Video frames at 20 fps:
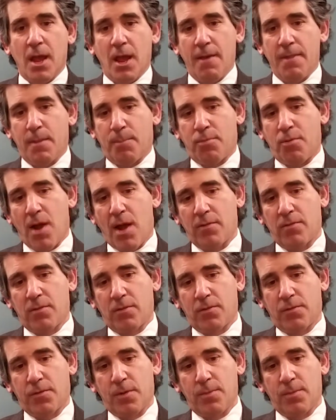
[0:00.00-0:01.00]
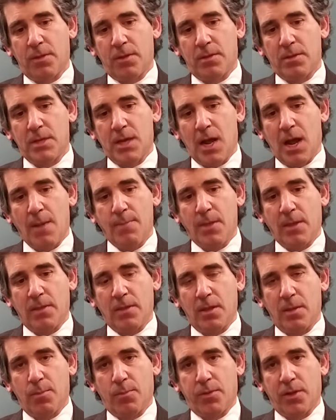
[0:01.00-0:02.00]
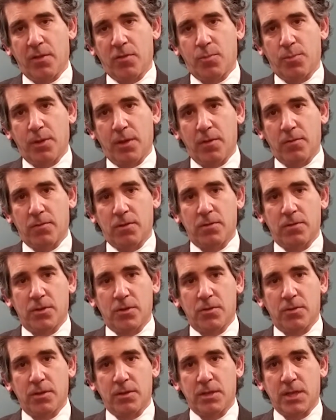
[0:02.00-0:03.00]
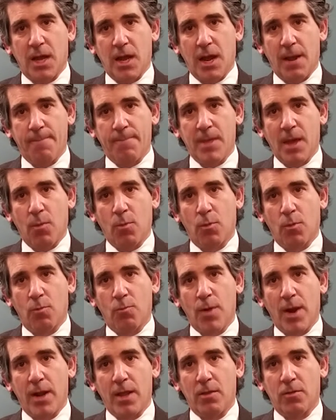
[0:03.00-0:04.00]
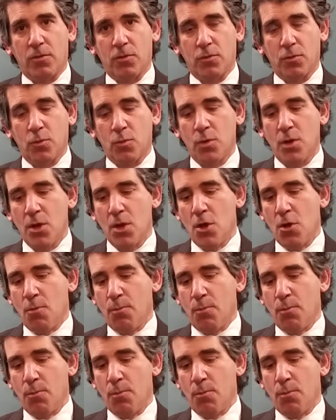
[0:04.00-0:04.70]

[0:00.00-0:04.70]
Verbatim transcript: And the process from the time that the implant's placed until the time that we're ready to